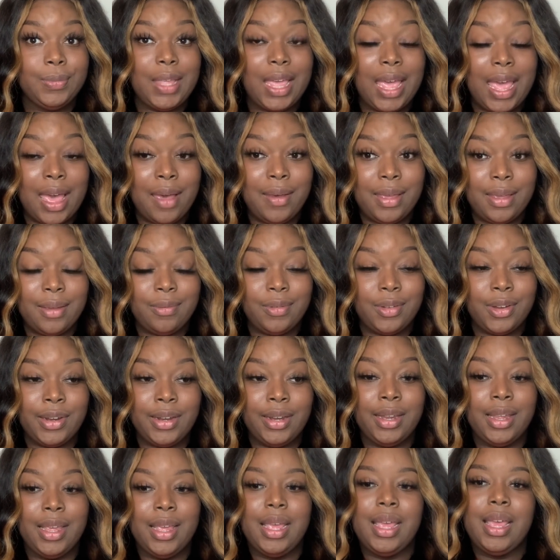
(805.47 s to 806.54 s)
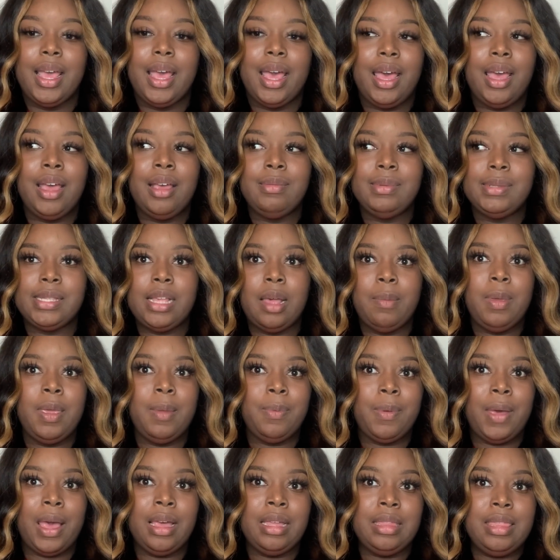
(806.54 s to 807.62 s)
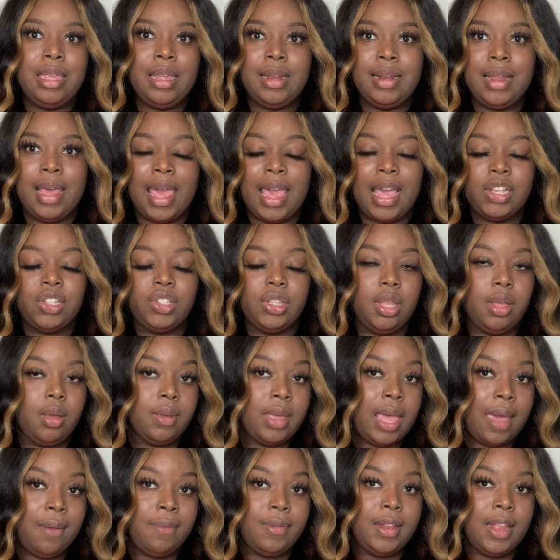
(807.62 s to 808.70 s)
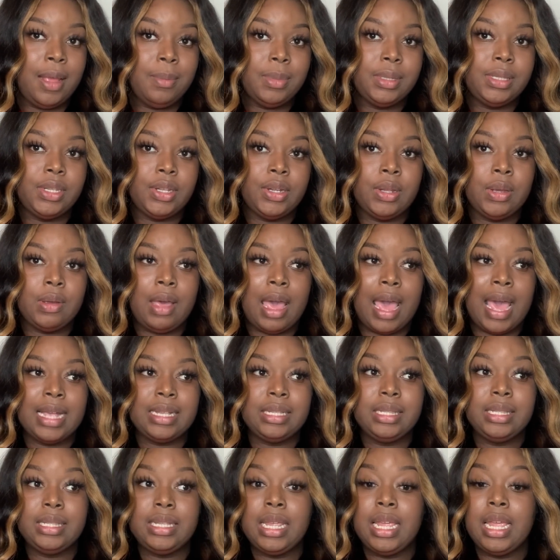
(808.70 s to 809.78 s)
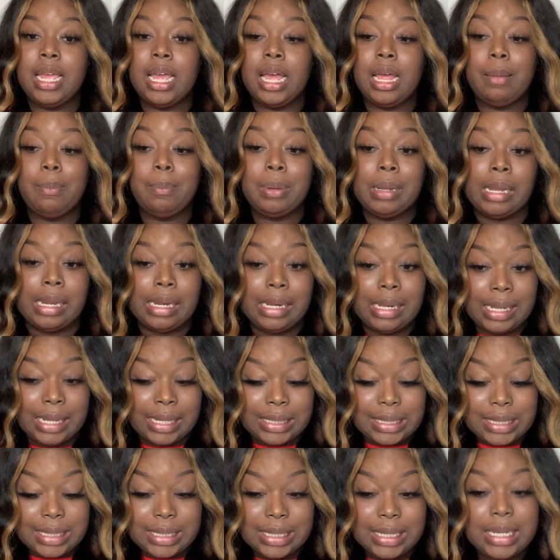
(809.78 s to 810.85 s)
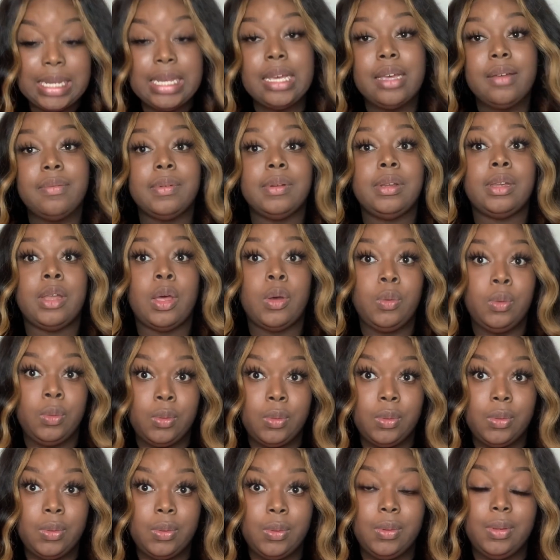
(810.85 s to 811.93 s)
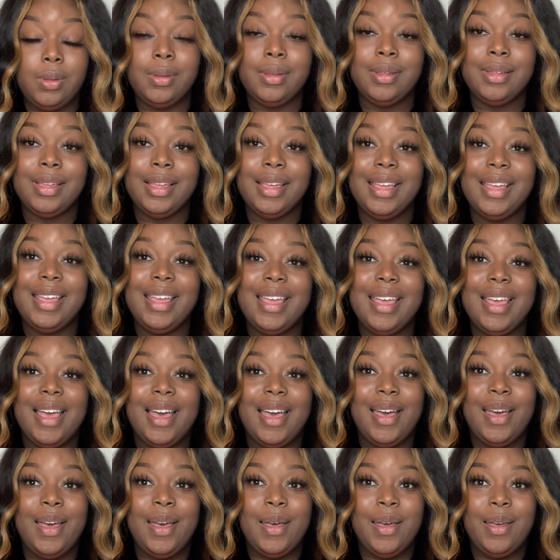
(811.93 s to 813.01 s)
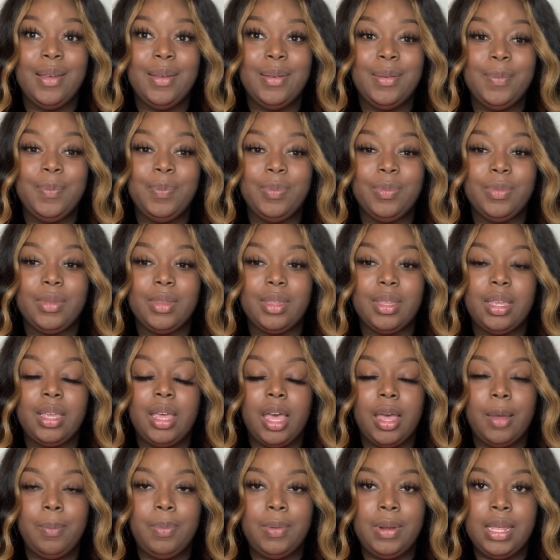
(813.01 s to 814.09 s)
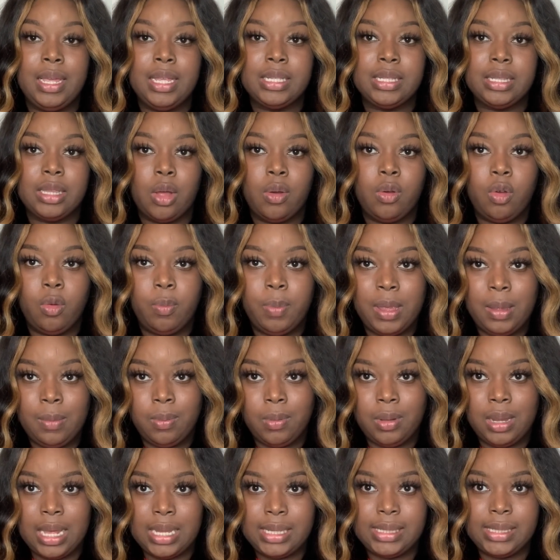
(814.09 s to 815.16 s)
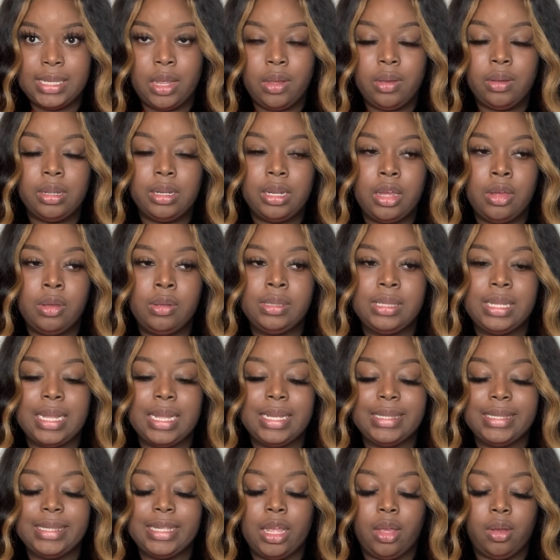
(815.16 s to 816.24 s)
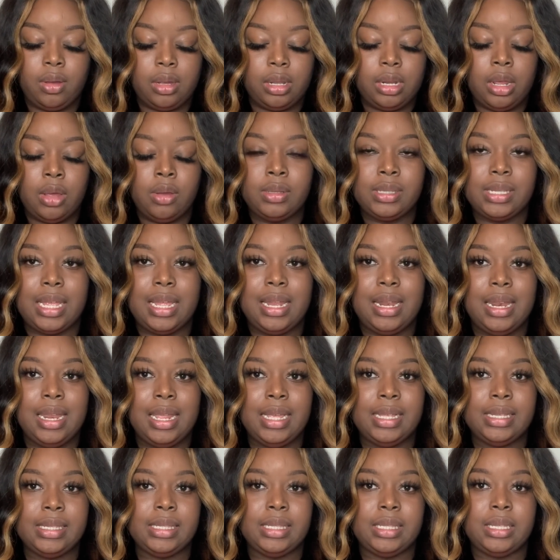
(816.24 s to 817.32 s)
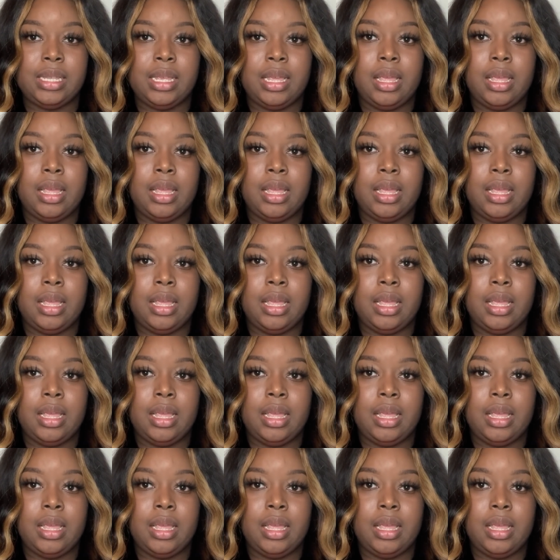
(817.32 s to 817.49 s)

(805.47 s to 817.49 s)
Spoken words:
some people out there, they're actually okay with that material. I see plenty of local companies, local people that sell clothes. They sell clothes in this